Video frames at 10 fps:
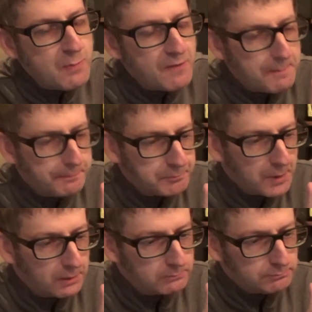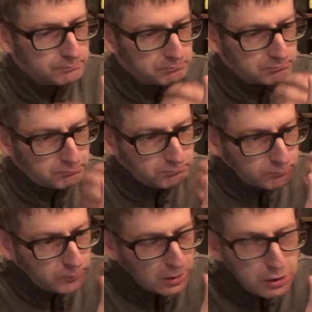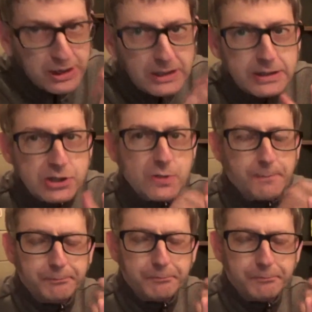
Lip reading: of it. You get this